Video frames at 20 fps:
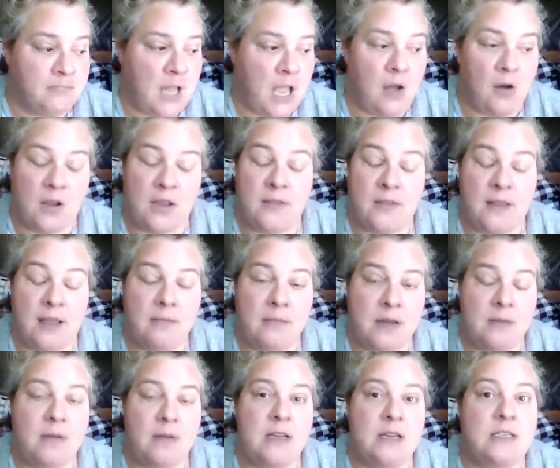How can that
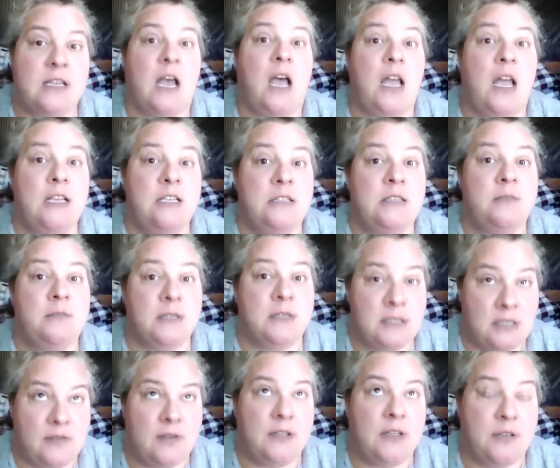be? Because I
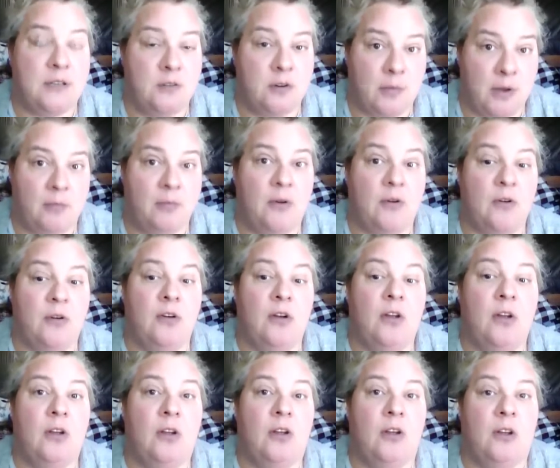specifically remember
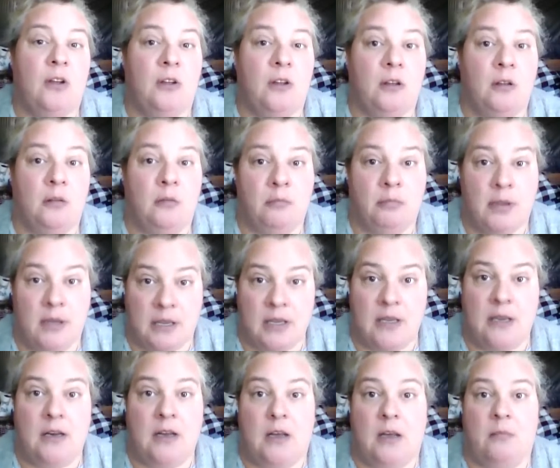
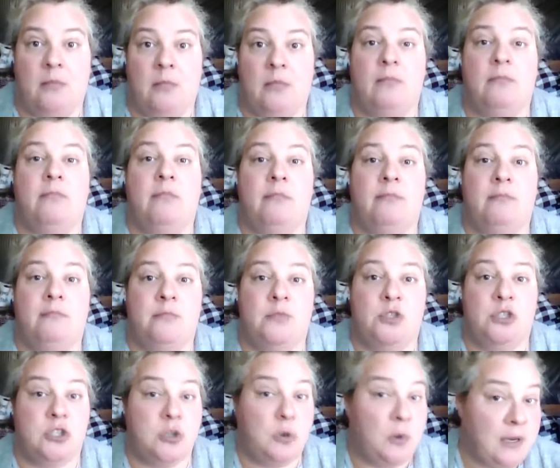picking it up,
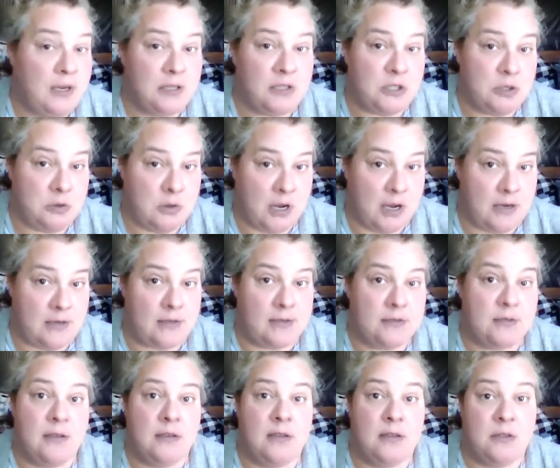showing it to you
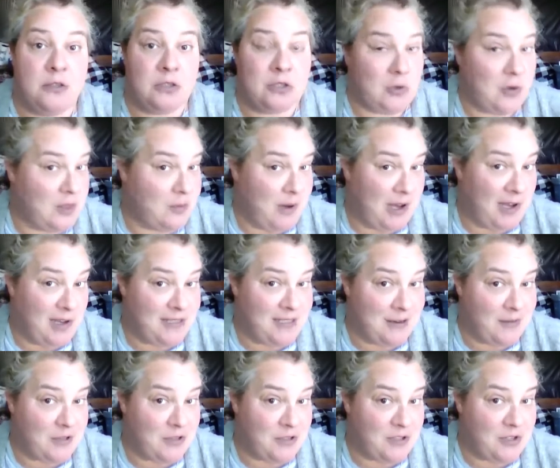guys, showing the box
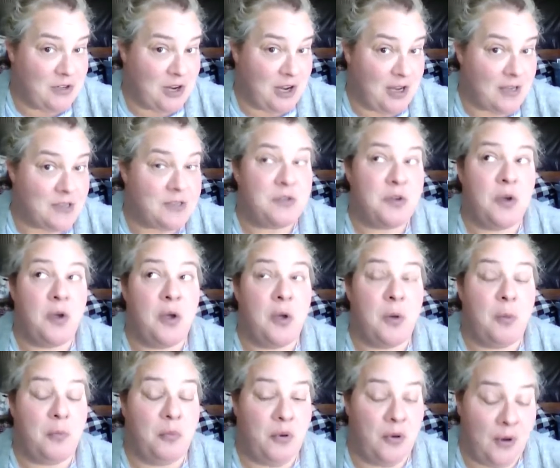damage to you guys,
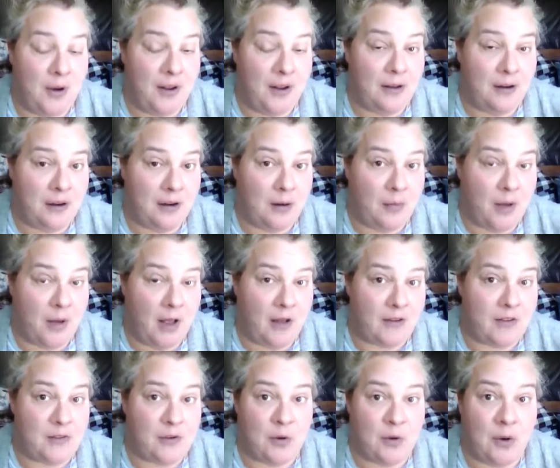putting it in a
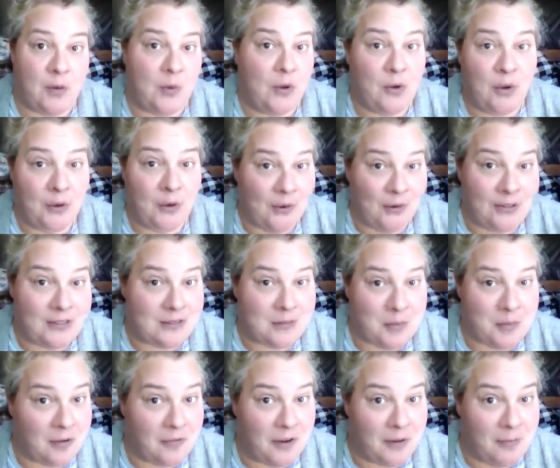box and going, woohoo, it's the
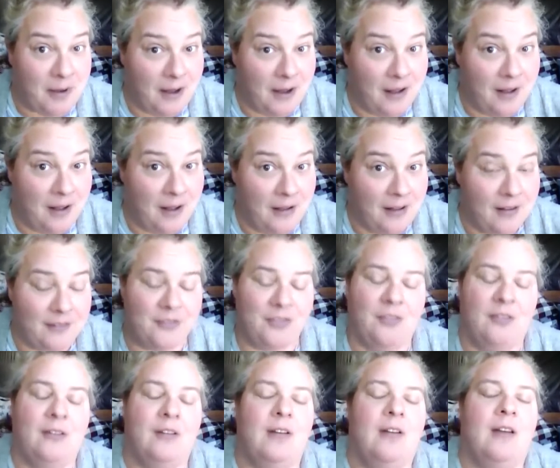perfect
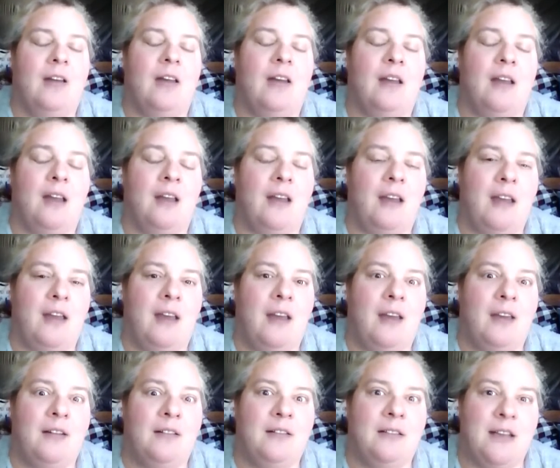box,
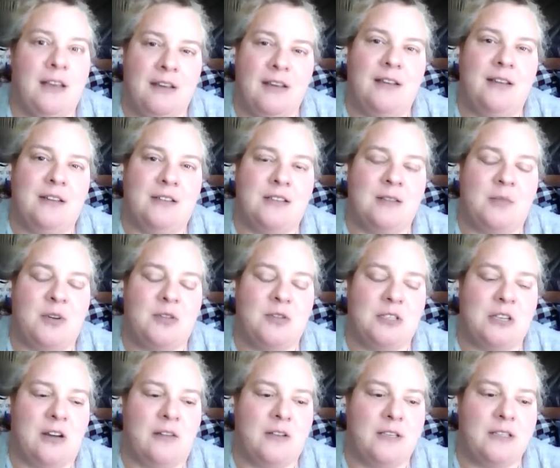and taking it to the
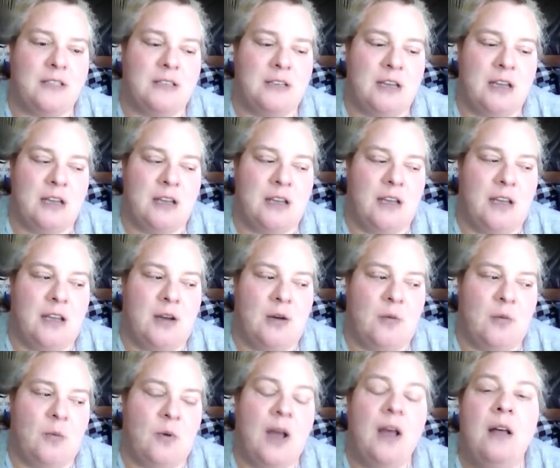post office.
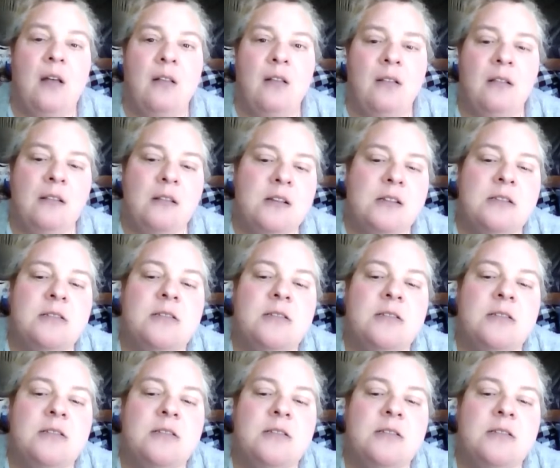Well,